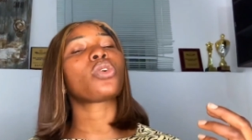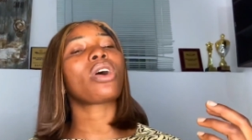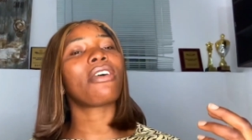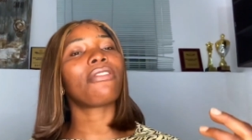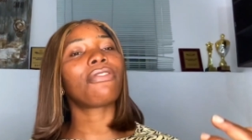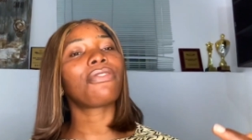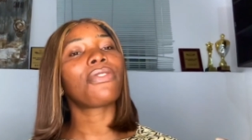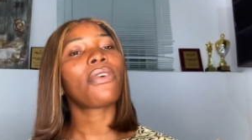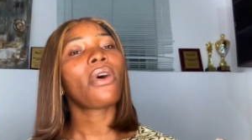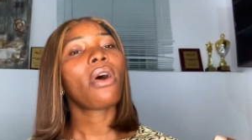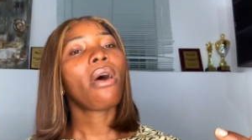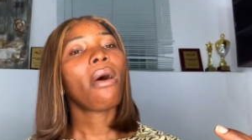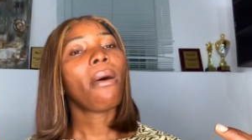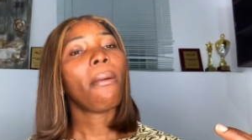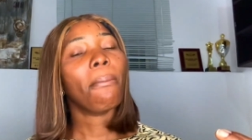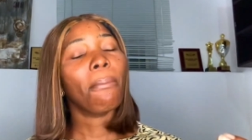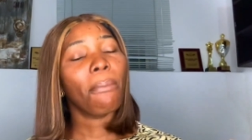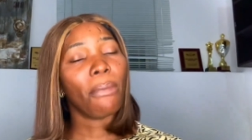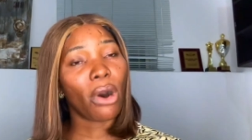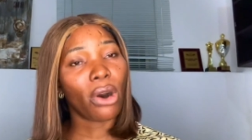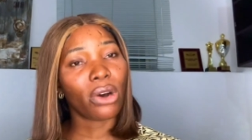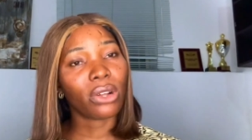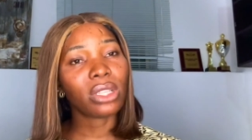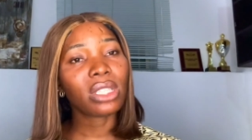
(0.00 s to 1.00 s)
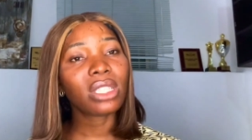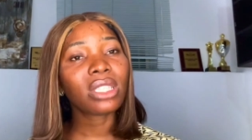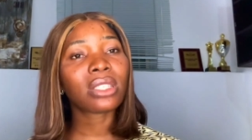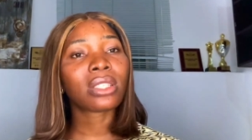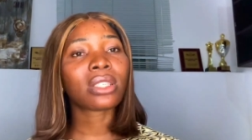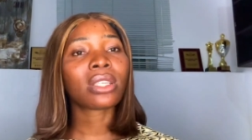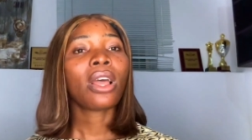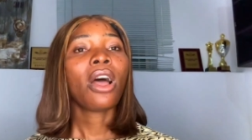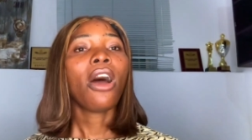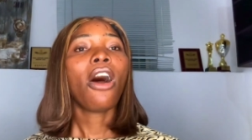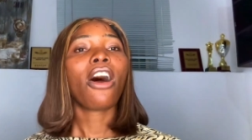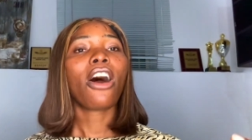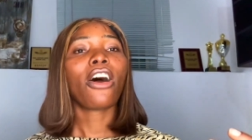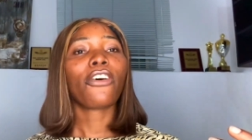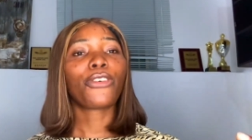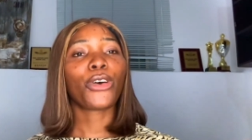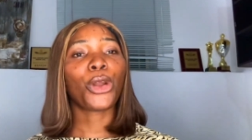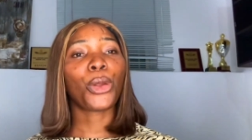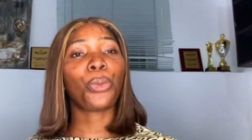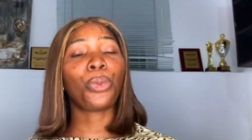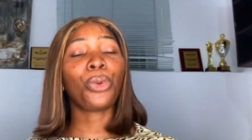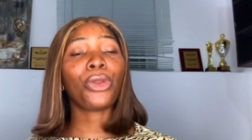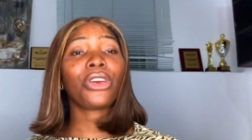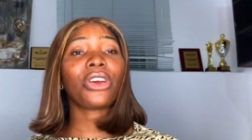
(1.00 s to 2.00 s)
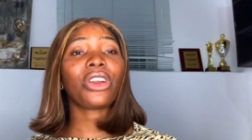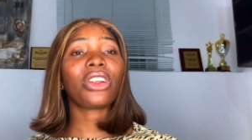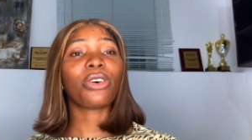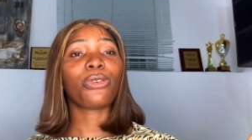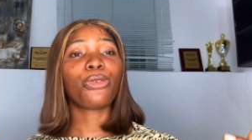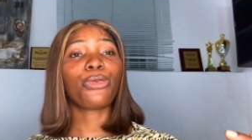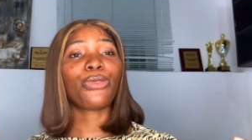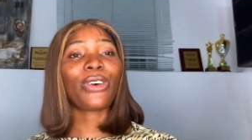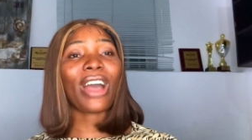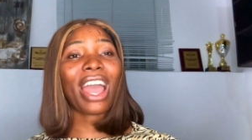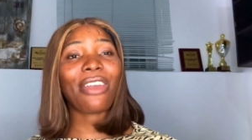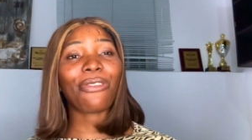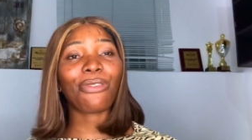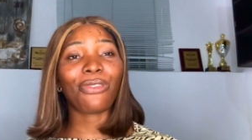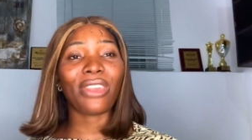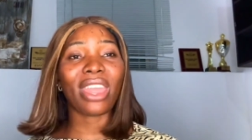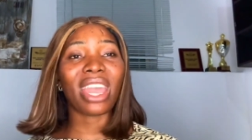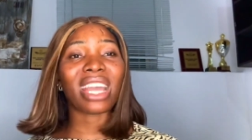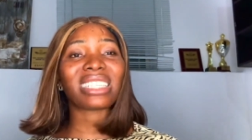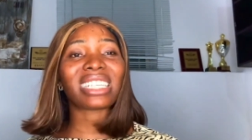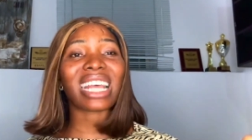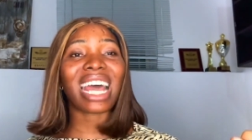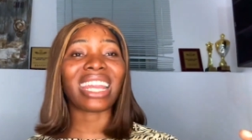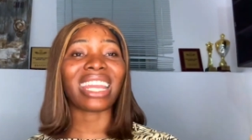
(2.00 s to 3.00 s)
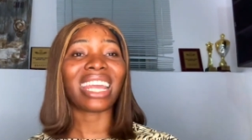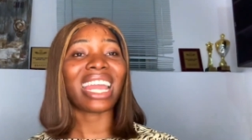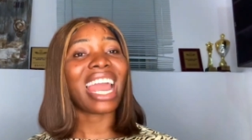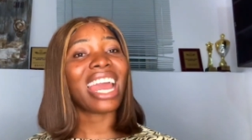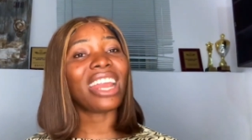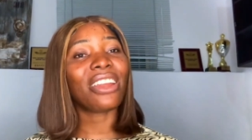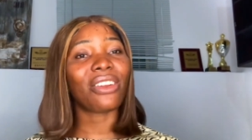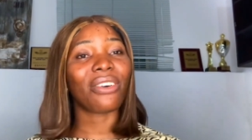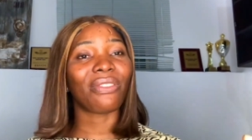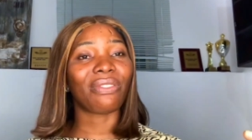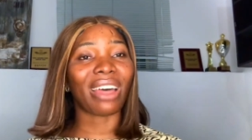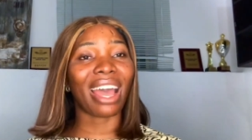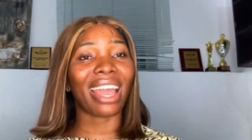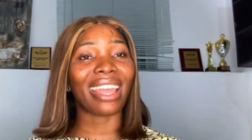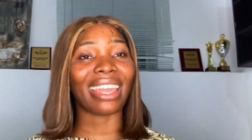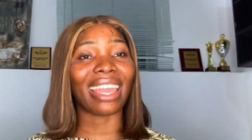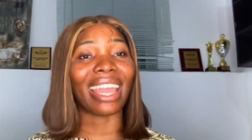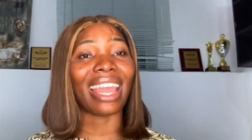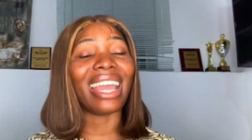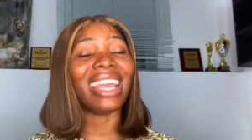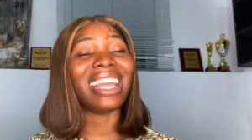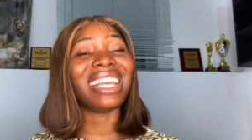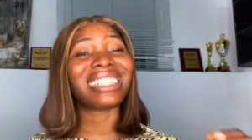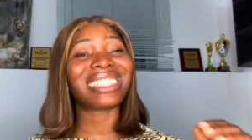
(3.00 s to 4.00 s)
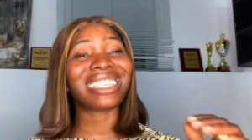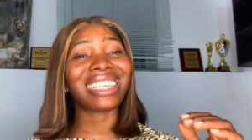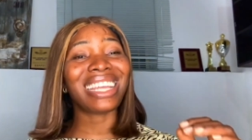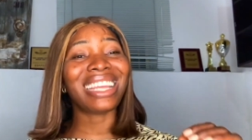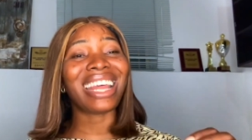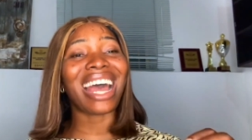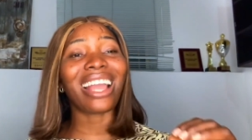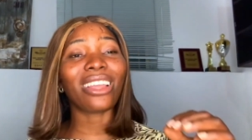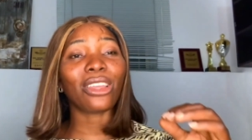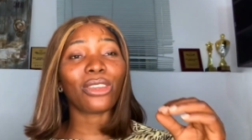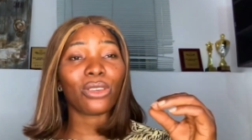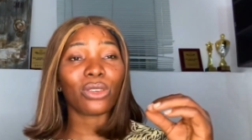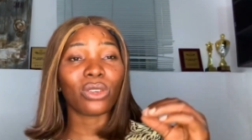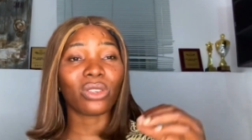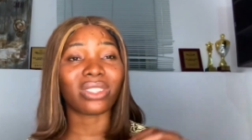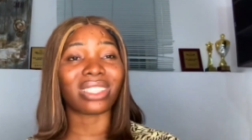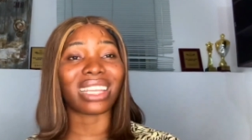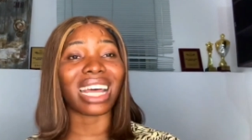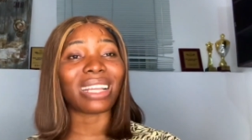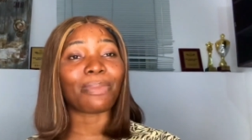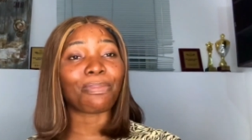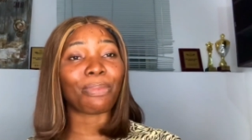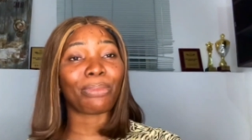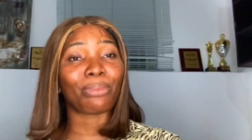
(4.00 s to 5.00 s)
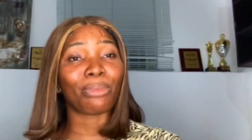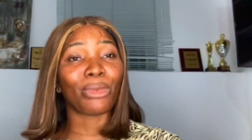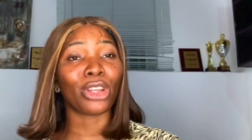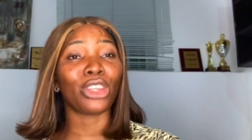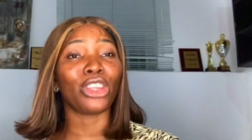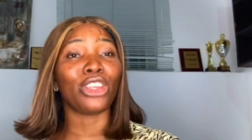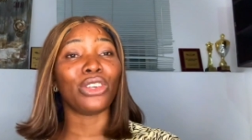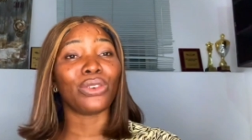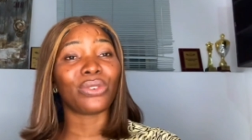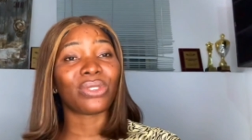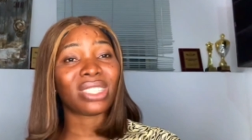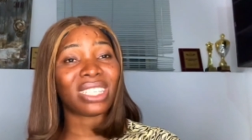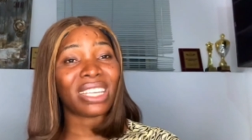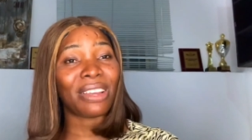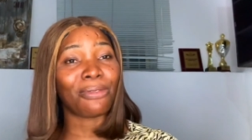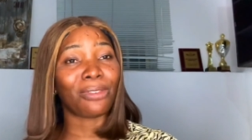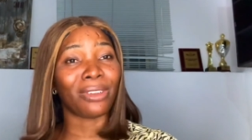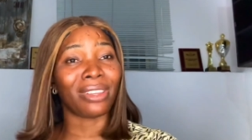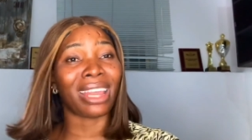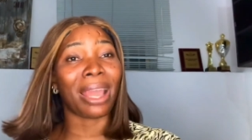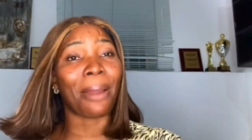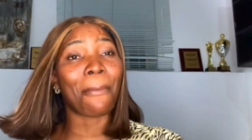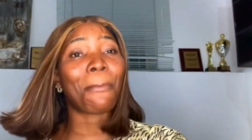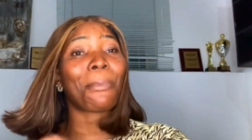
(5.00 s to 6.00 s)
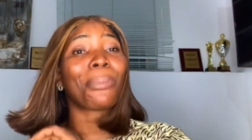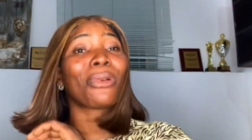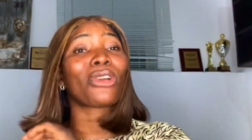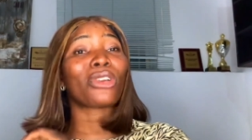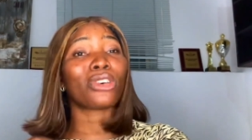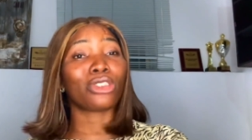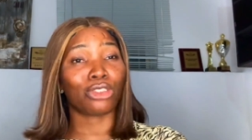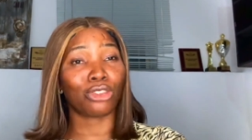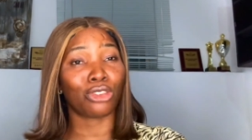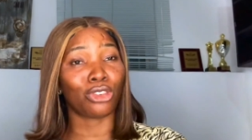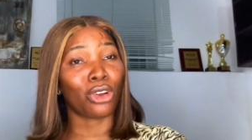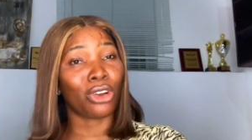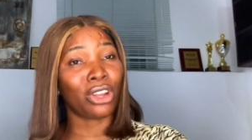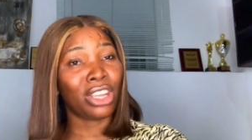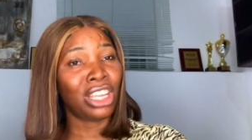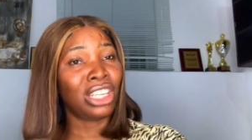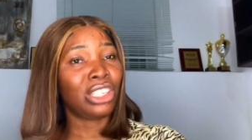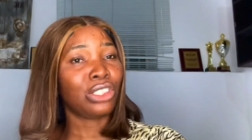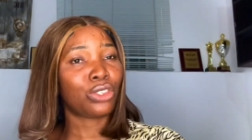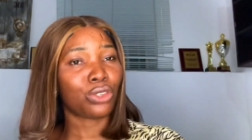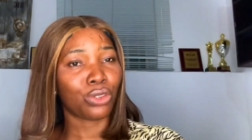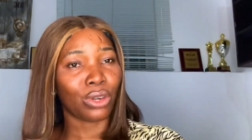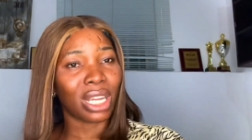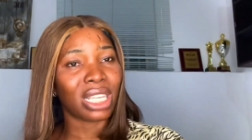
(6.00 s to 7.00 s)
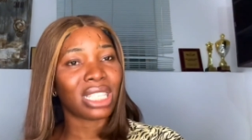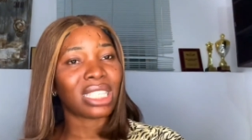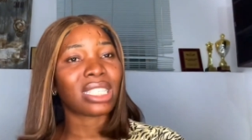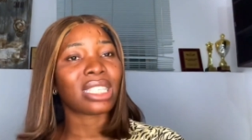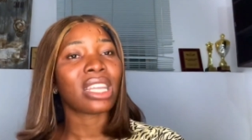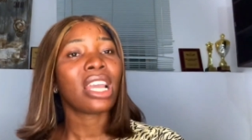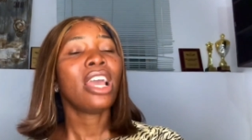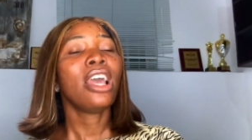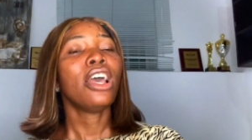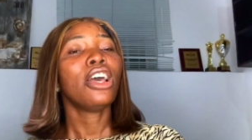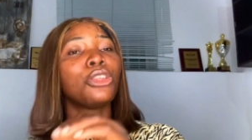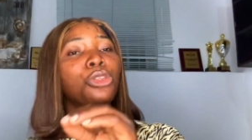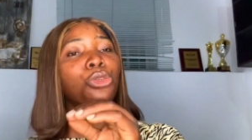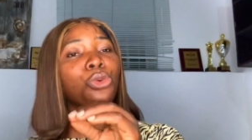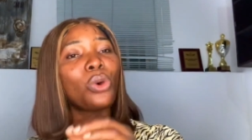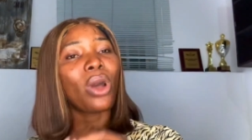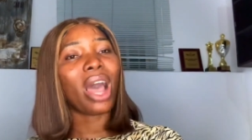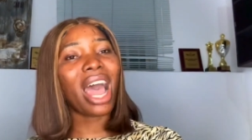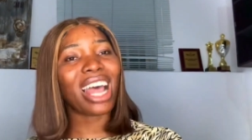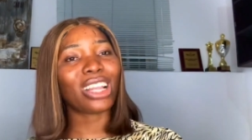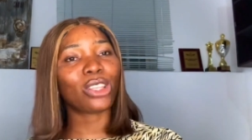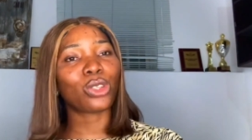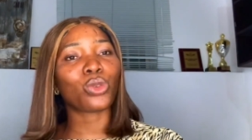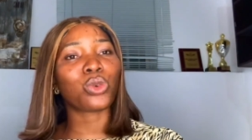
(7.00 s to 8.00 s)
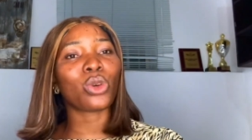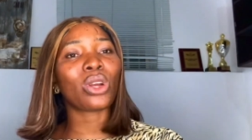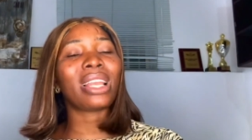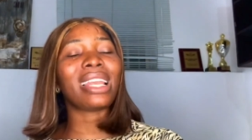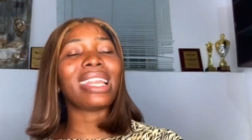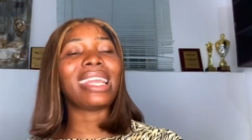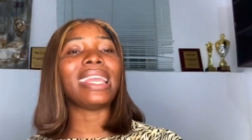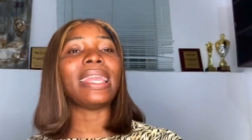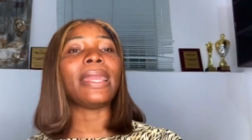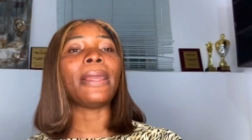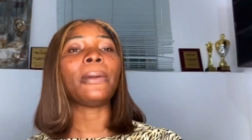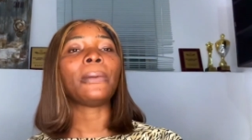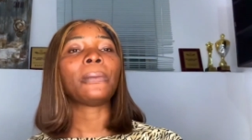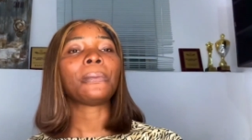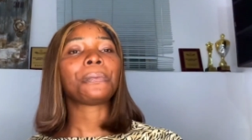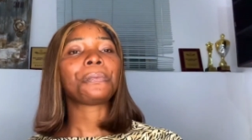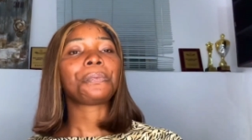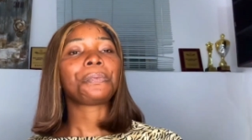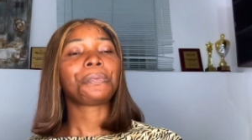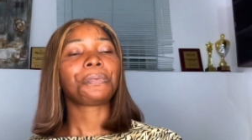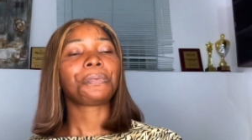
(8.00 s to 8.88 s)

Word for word: 12 months or for a period of five years, at the end of that year, it's either you use that money you've saved with them plus your interest to actually